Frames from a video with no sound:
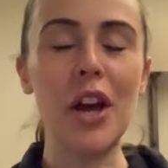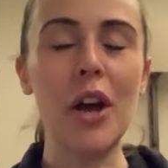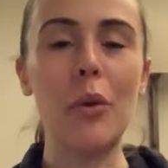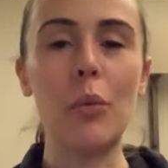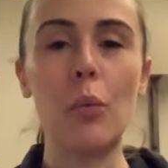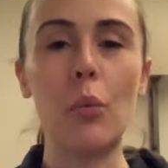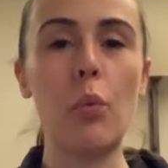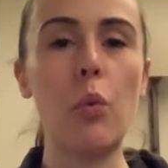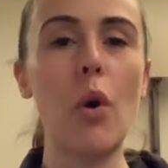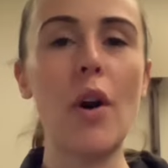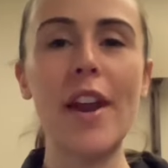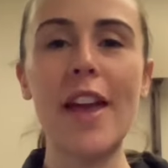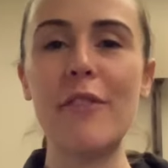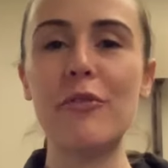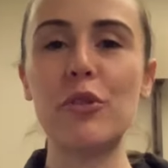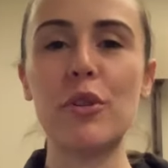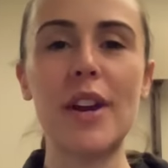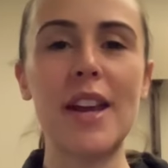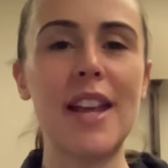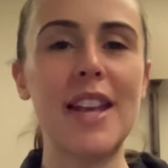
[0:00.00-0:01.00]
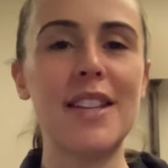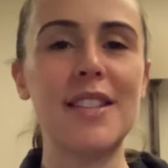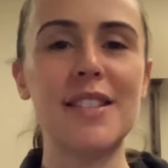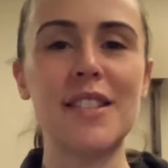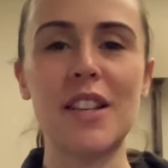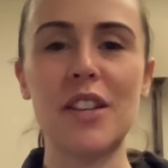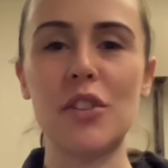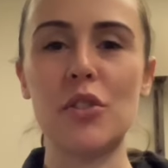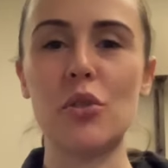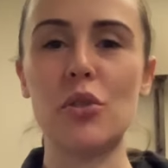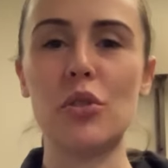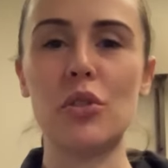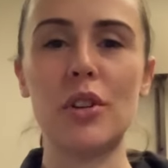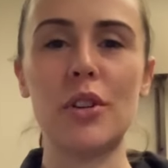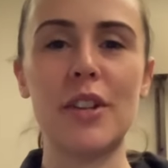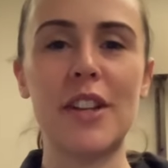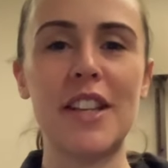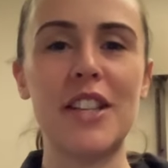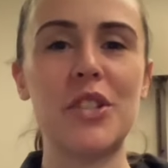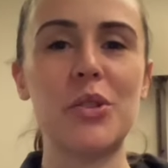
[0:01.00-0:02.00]
Whatever it is that you're
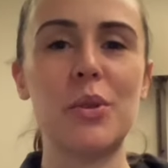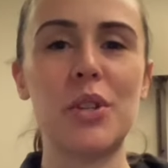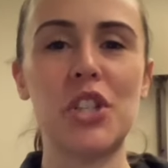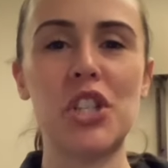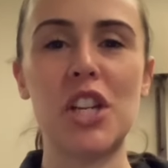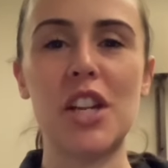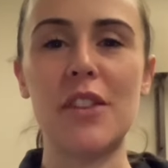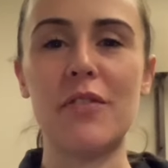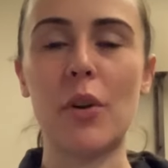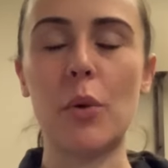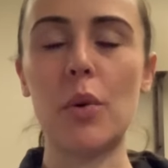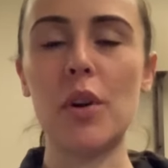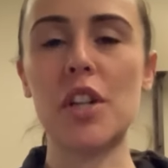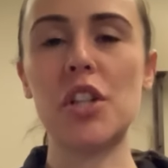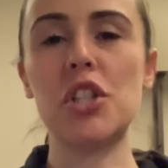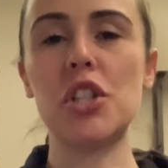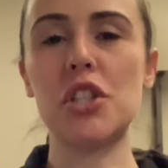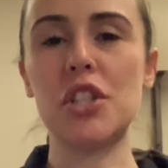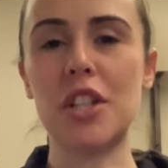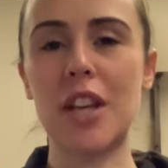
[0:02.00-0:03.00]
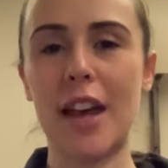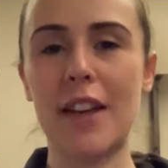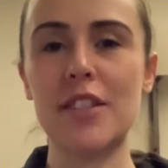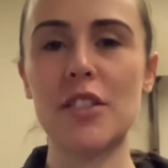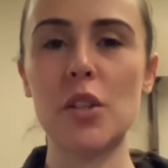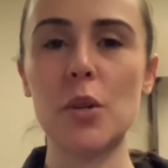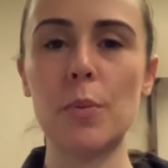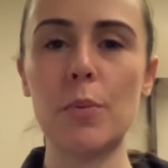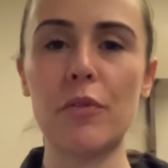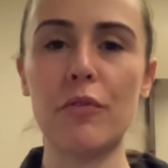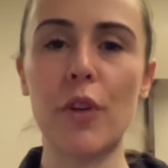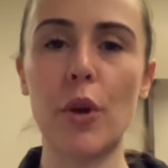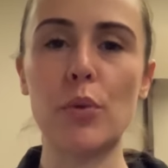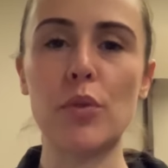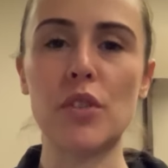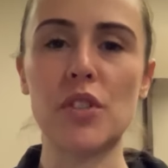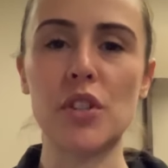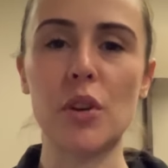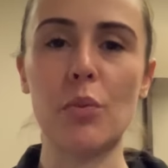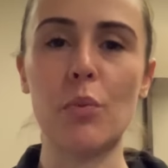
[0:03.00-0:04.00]
looking to achieve, I wanted you to get super
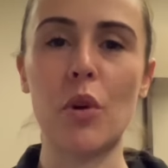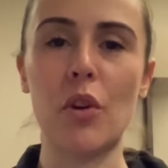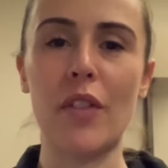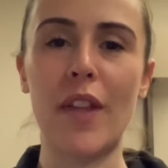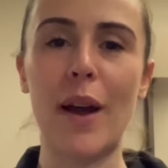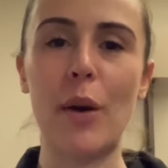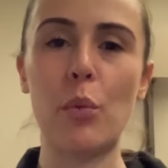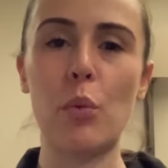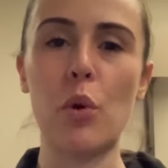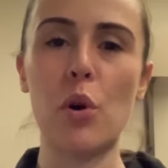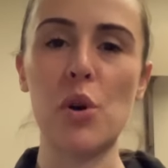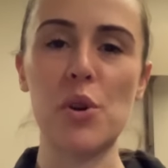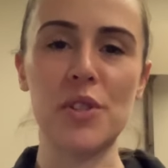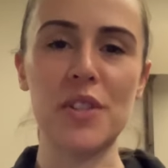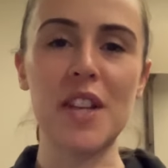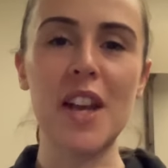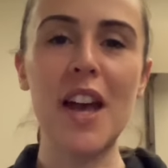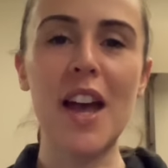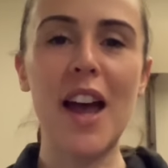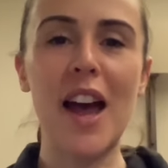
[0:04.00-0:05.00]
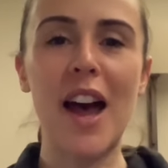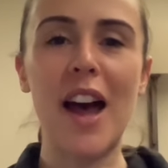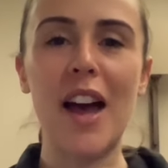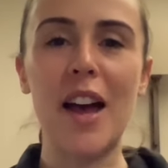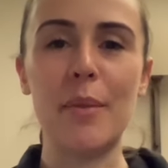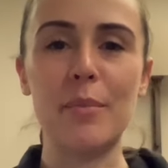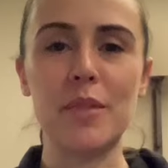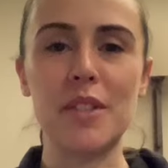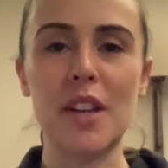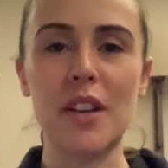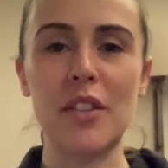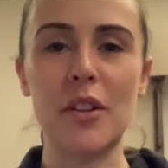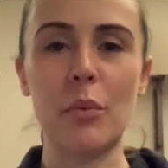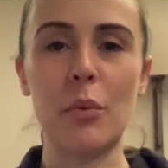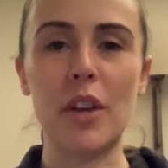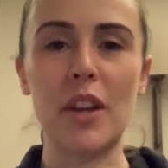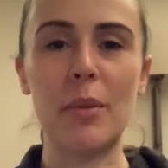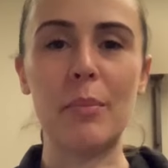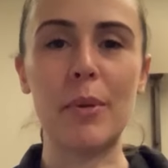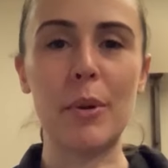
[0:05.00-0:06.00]
focused on what that was so that
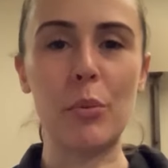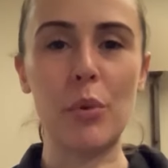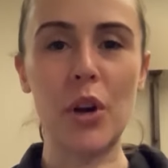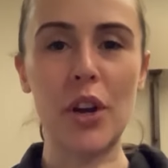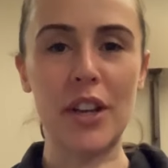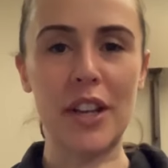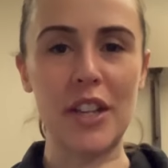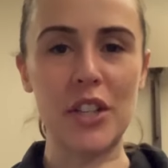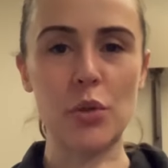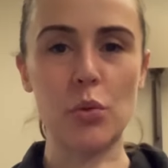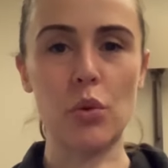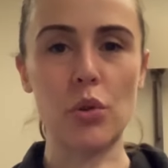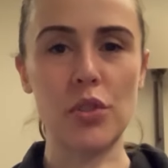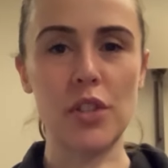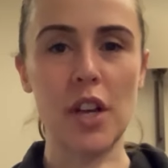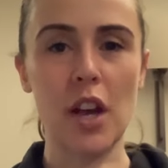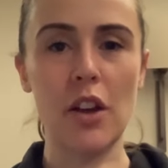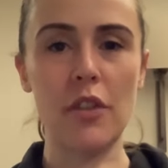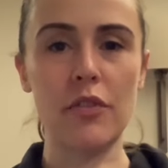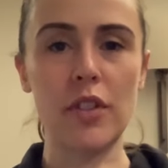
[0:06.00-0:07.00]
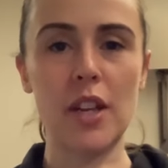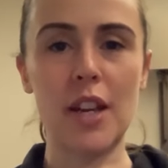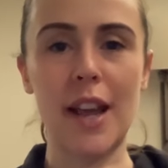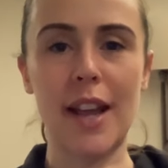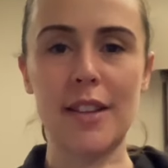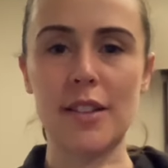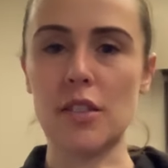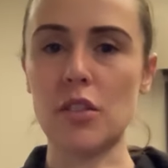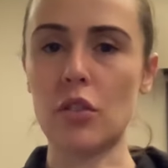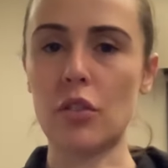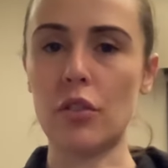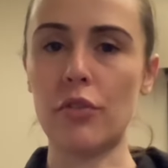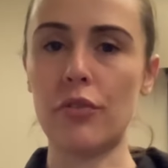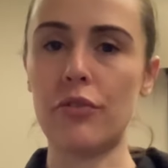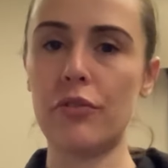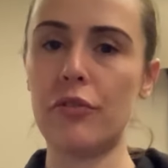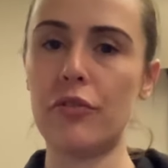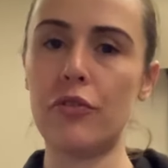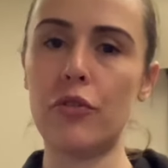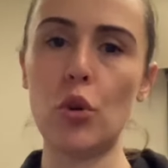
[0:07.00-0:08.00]
we can be working towards it over the next sort of
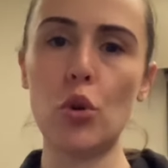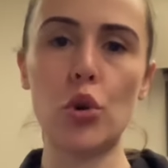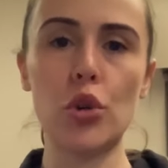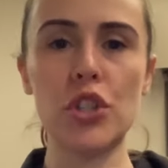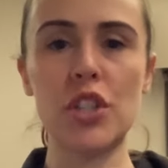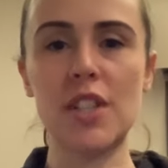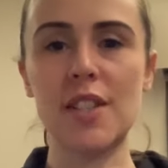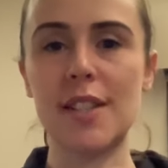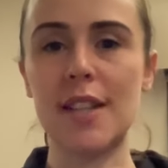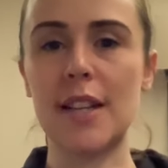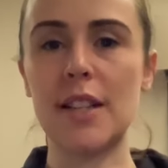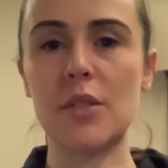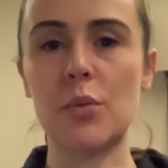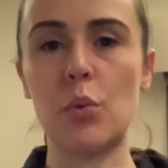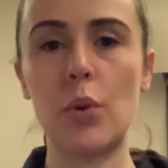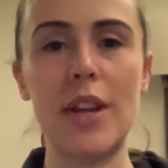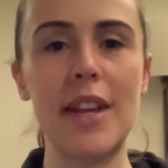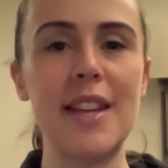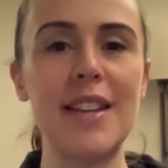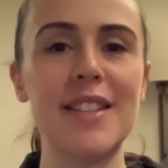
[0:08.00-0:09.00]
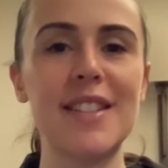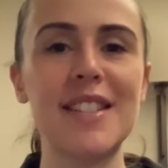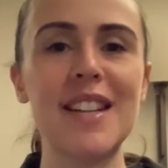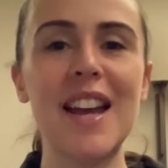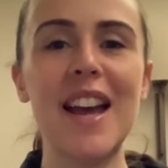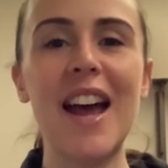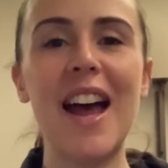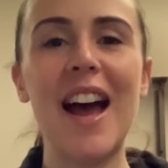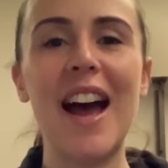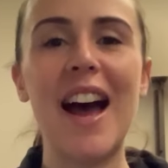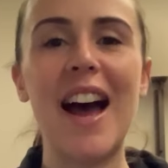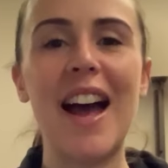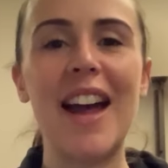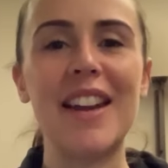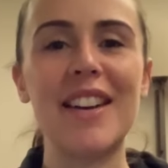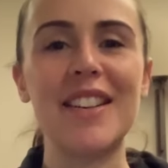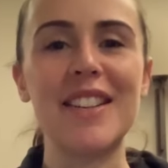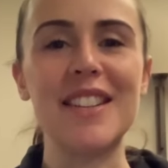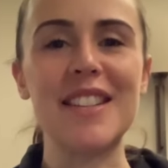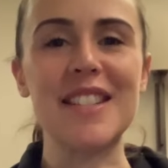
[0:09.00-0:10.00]
4 to 6 weeks
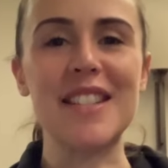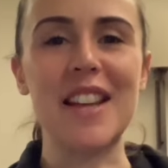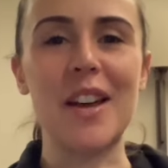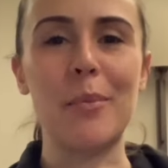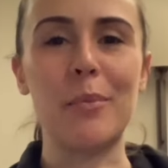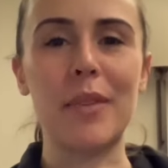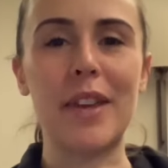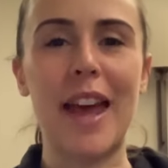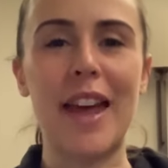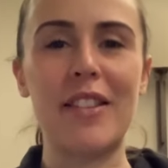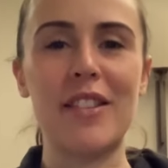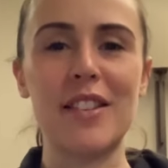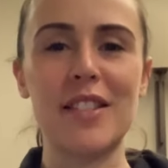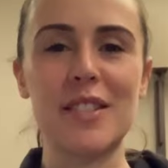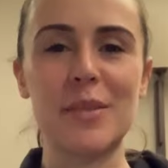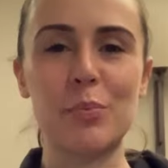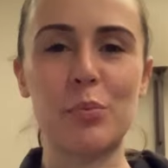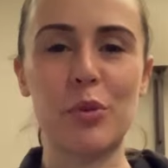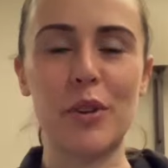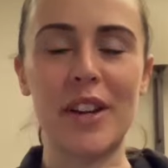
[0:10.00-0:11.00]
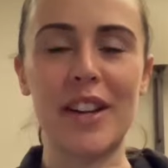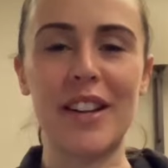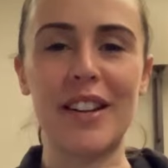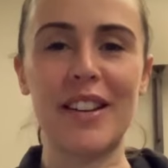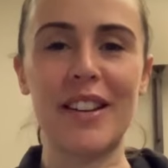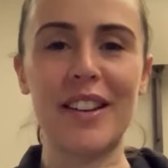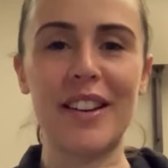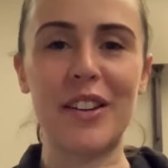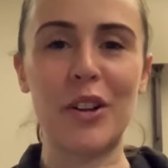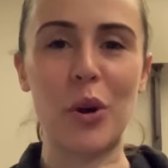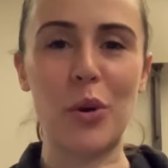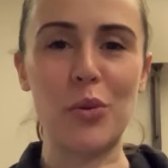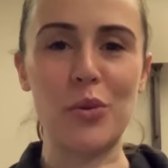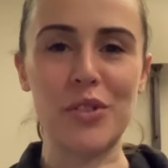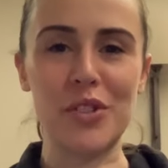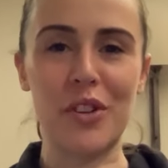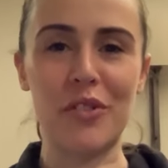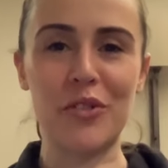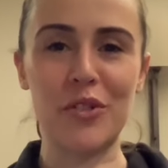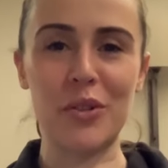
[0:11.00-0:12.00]
and get the spring
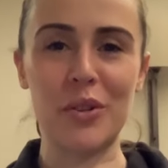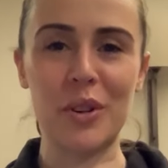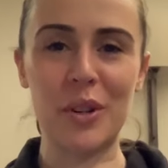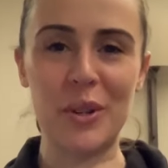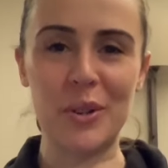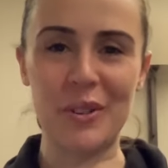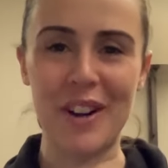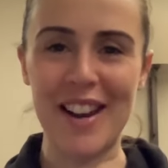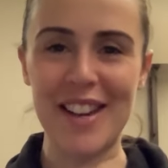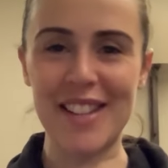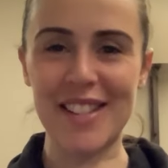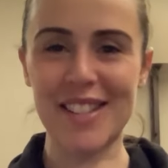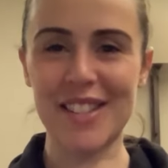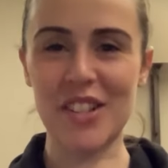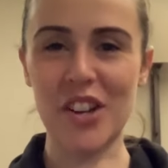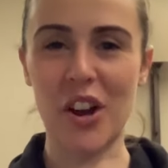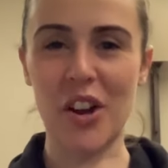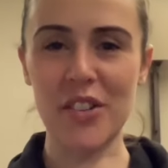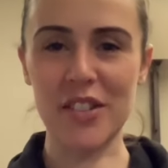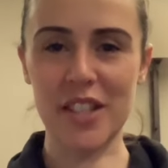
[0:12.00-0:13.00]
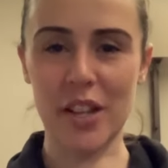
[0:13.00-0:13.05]
goals off to a great start.